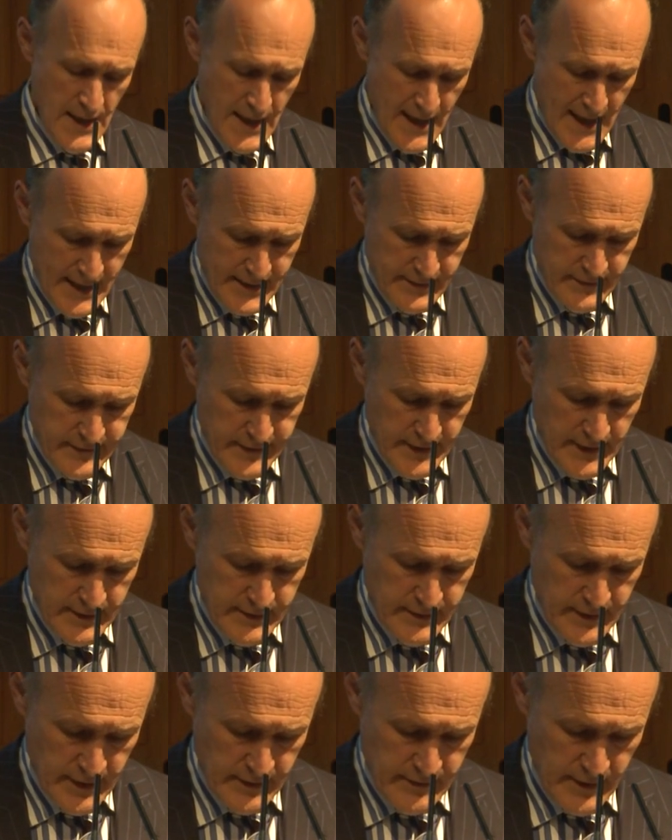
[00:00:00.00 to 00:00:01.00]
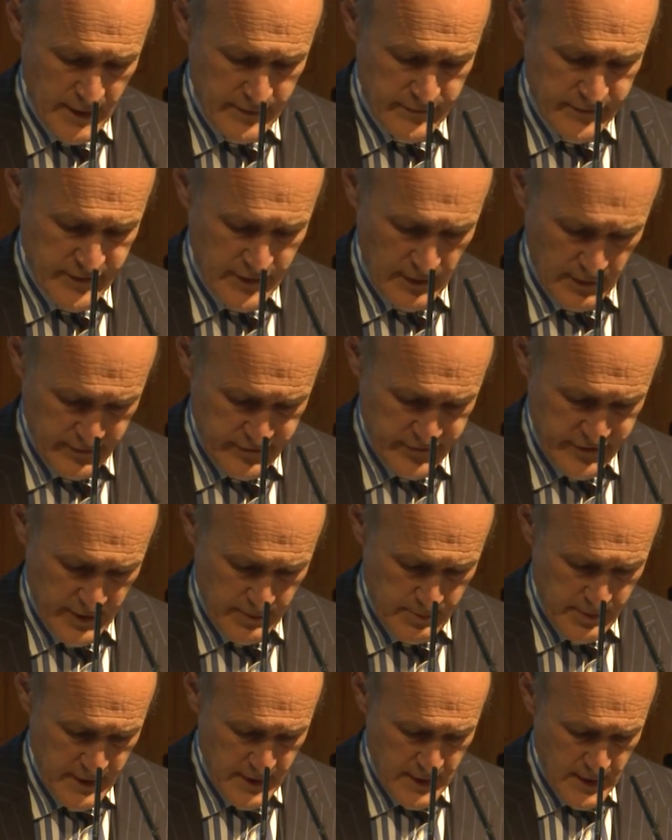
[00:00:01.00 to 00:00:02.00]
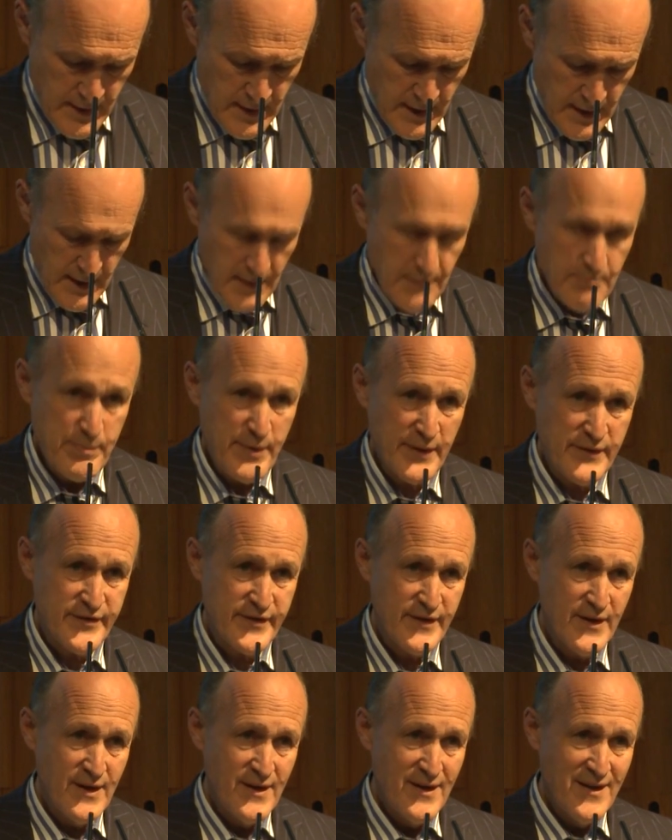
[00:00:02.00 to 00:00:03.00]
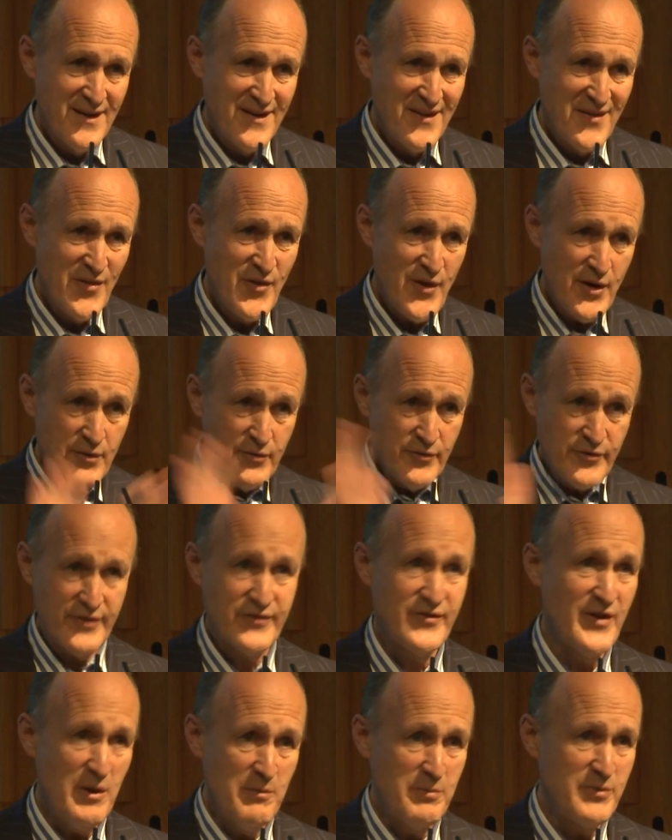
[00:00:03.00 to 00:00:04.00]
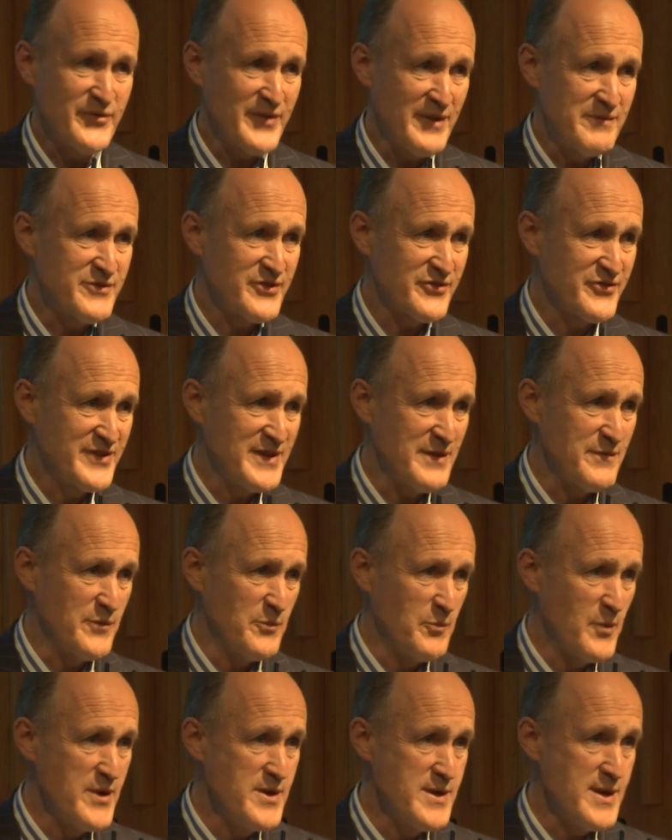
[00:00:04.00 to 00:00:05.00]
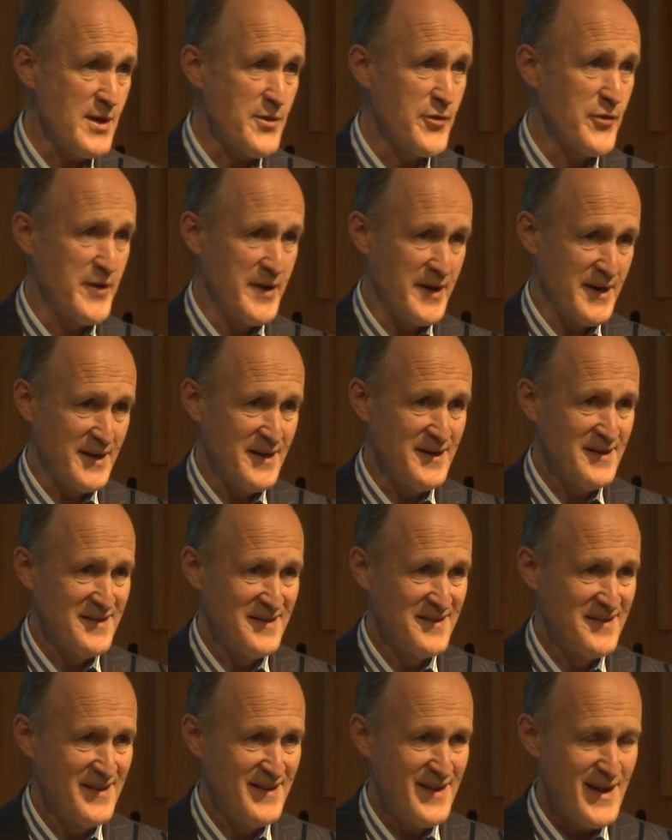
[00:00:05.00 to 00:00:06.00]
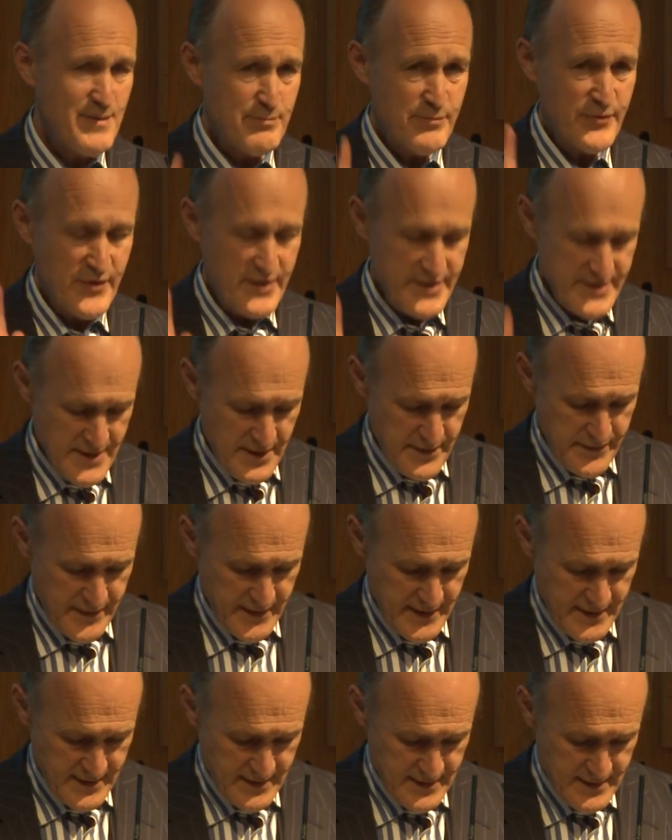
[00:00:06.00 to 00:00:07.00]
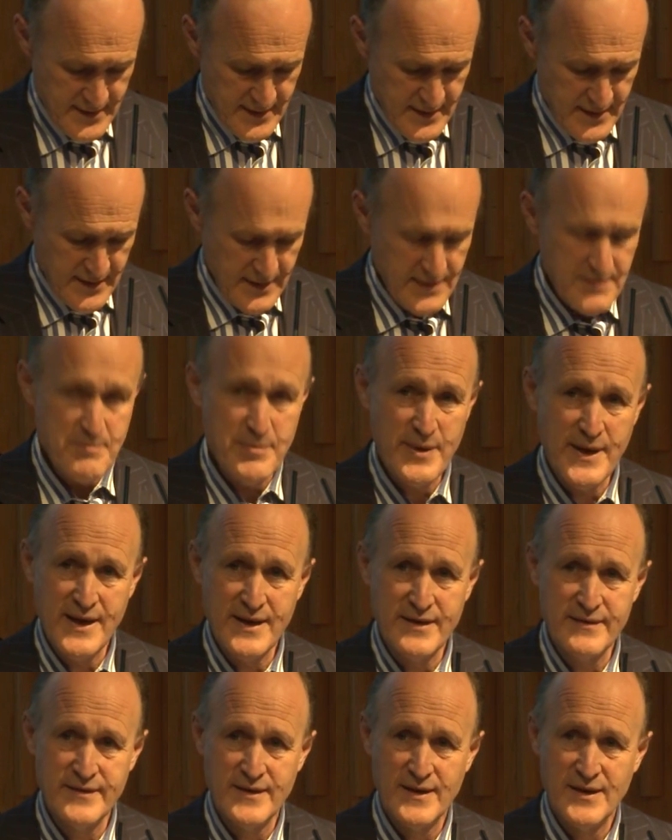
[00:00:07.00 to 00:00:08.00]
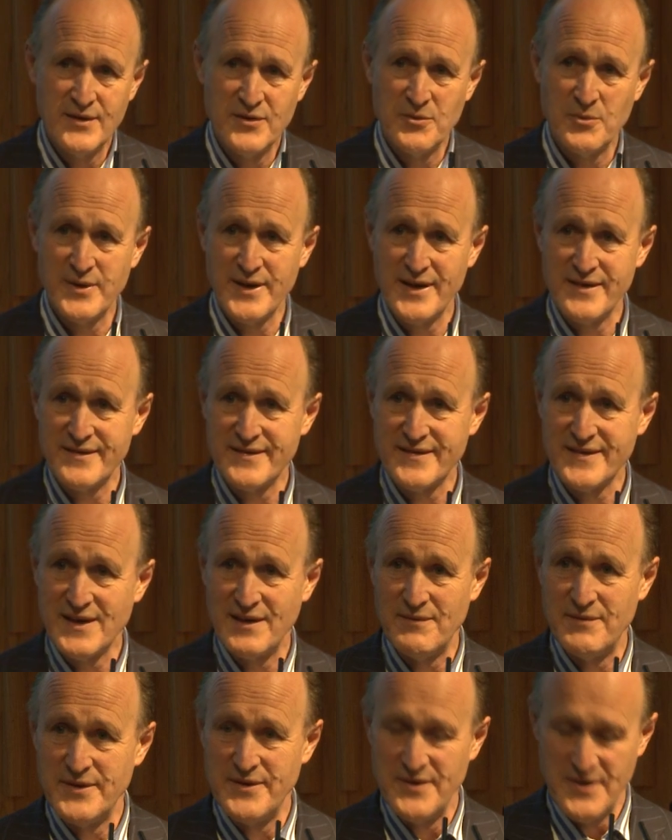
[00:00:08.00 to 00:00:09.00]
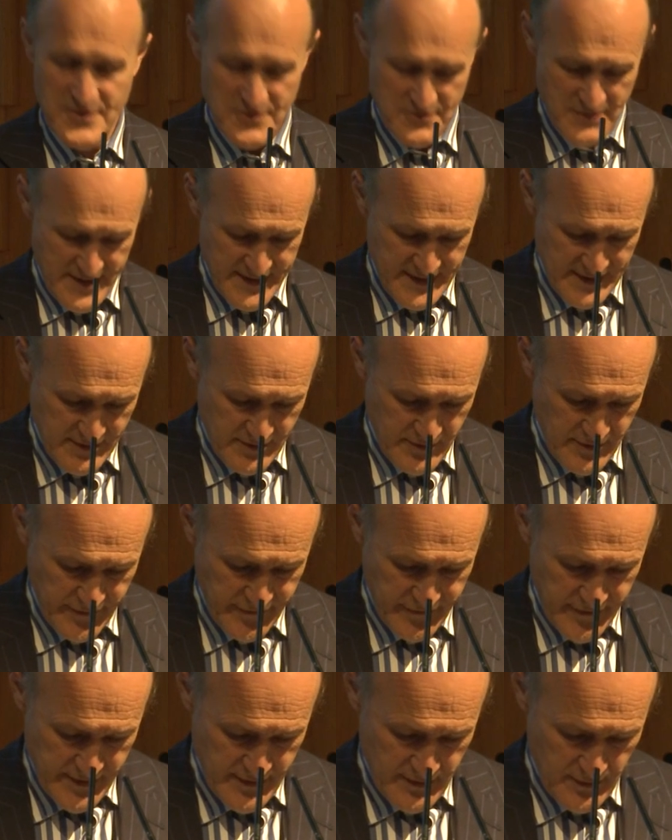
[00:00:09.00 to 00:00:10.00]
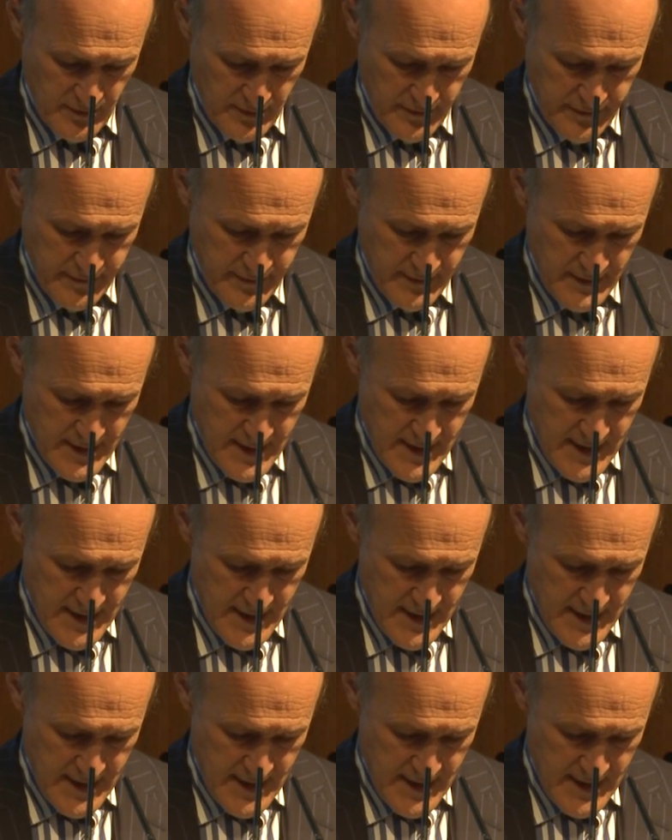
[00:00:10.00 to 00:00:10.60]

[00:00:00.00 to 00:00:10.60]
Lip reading: and scholarship. But those examples I've just given were nothing, absolutely nothing, compared to what I discovered running across the north.